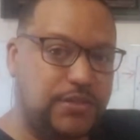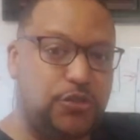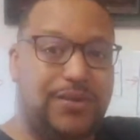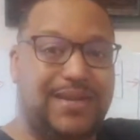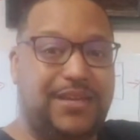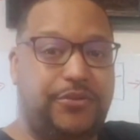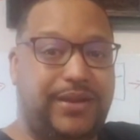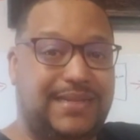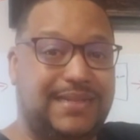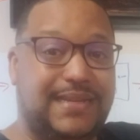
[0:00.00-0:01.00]
You want to get your
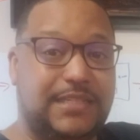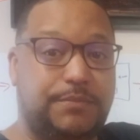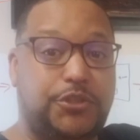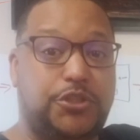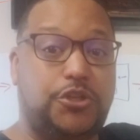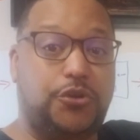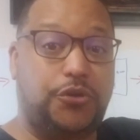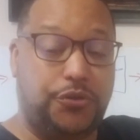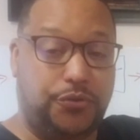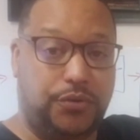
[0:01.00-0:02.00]
ideal customer to know
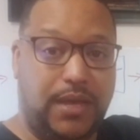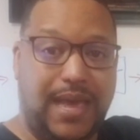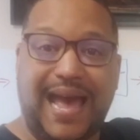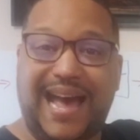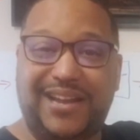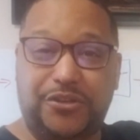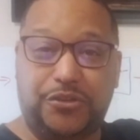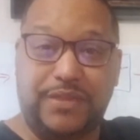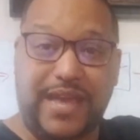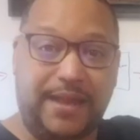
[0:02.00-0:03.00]
you. How do you
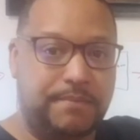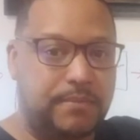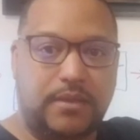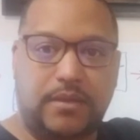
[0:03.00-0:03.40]
do that?